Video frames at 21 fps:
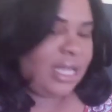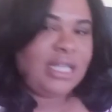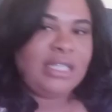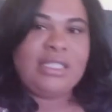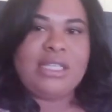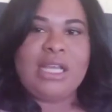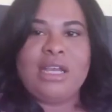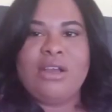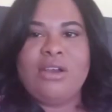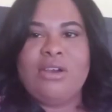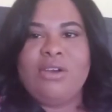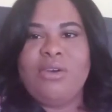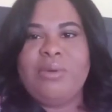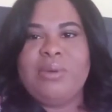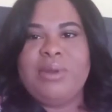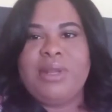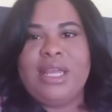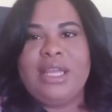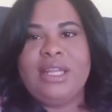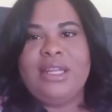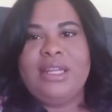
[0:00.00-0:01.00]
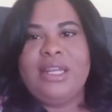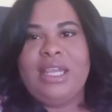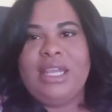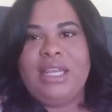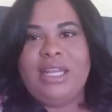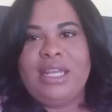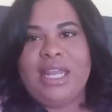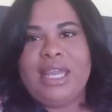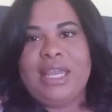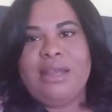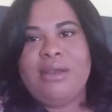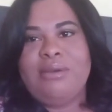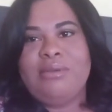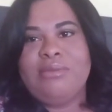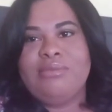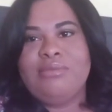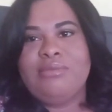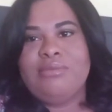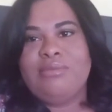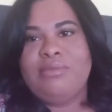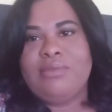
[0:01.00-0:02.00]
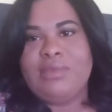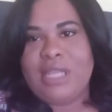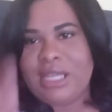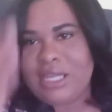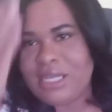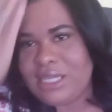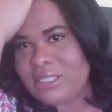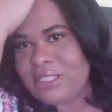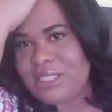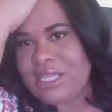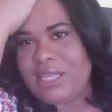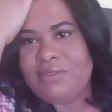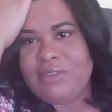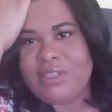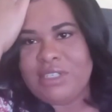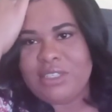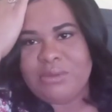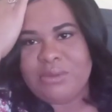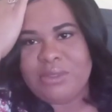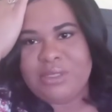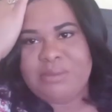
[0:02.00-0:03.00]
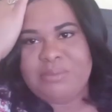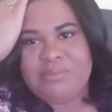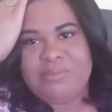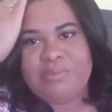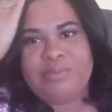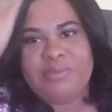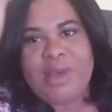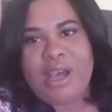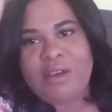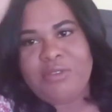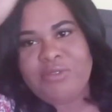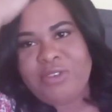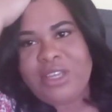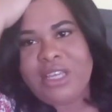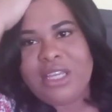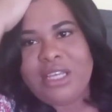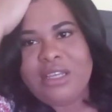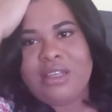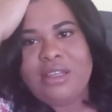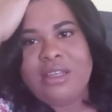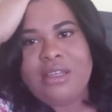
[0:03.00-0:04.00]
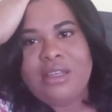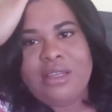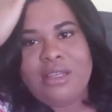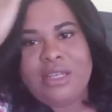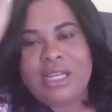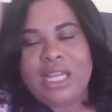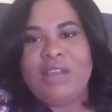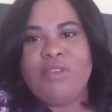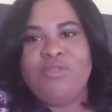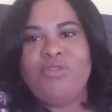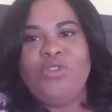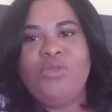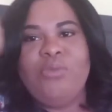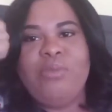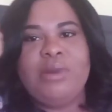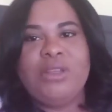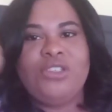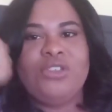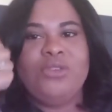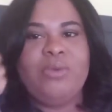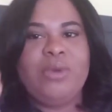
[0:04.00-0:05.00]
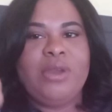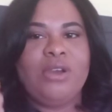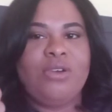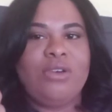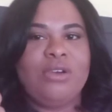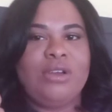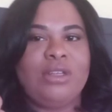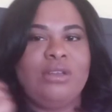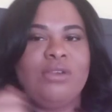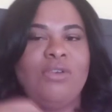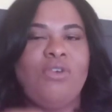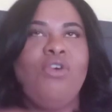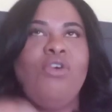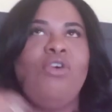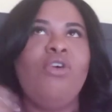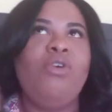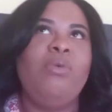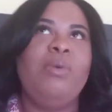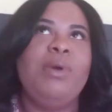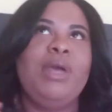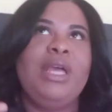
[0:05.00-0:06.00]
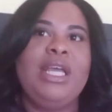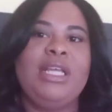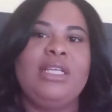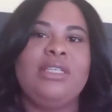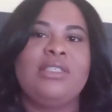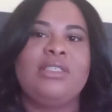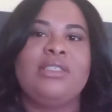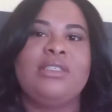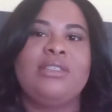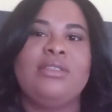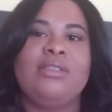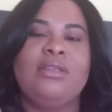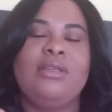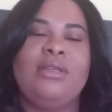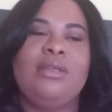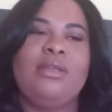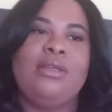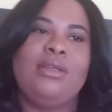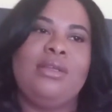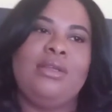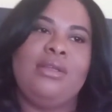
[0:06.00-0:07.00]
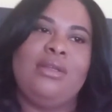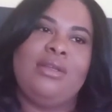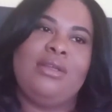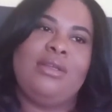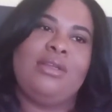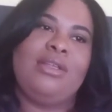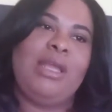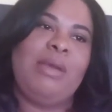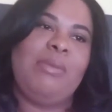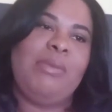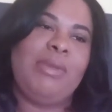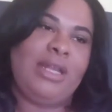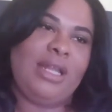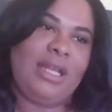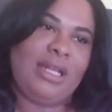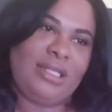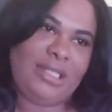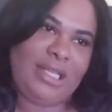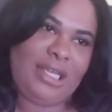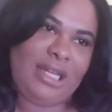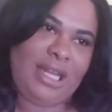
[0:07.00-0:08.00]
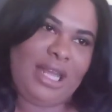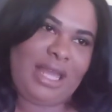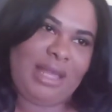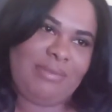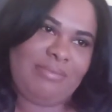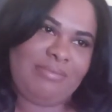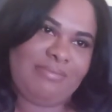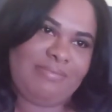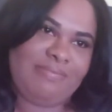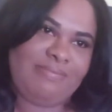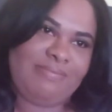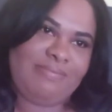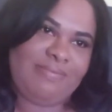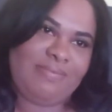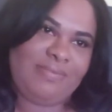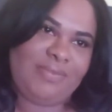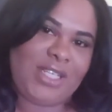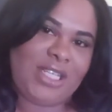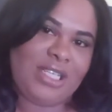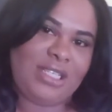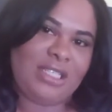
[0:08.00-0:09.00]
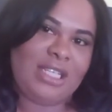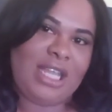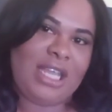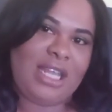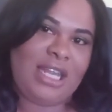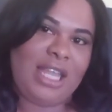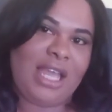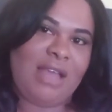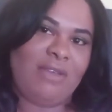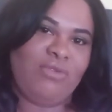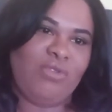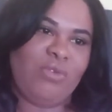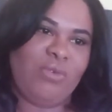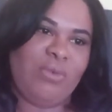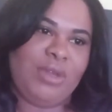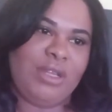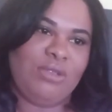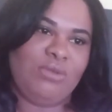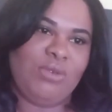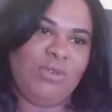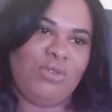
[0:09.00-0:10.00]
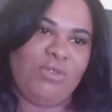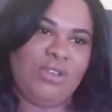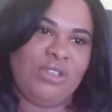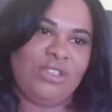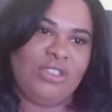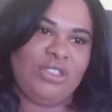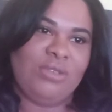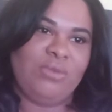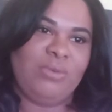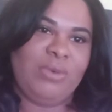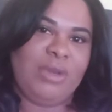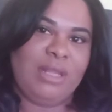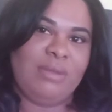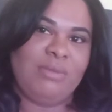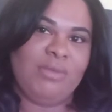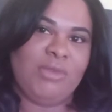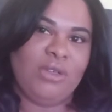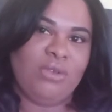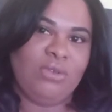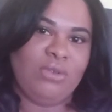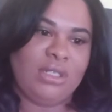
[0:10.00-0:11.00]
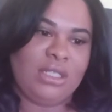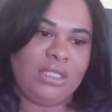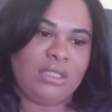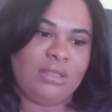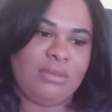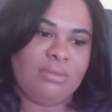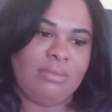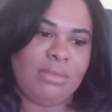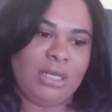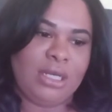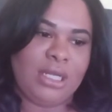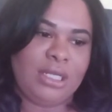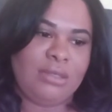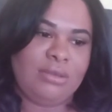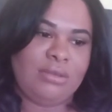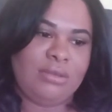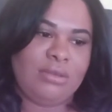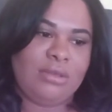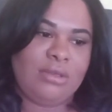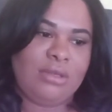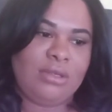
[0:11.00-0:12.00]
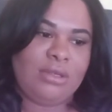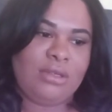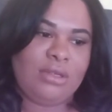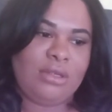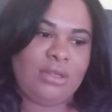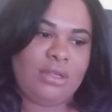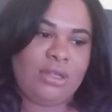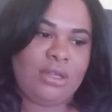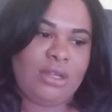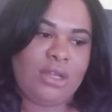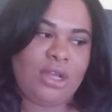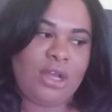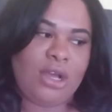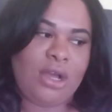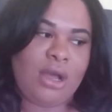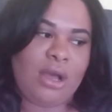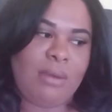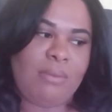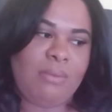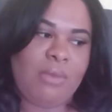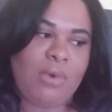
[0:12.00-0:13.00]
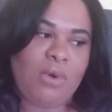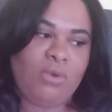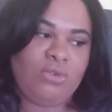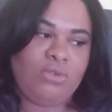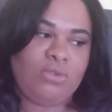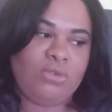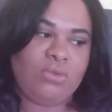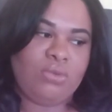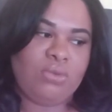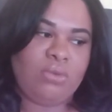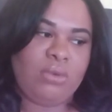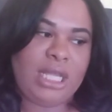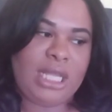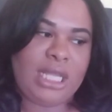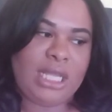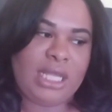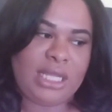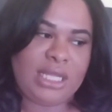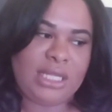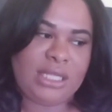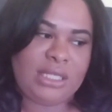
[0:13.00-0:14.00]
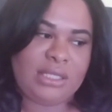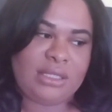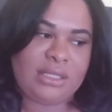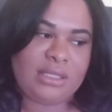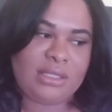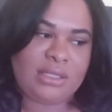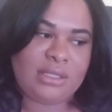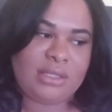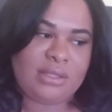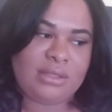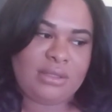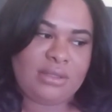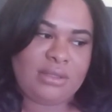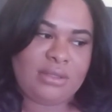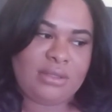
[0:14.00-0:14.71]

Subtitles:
guess I can go with like laying down. Like let's say this was puffy. Like if you put your wig on, all wigs, let me not say that, because now they have no wigs where you can just wear them glueless, but most wigs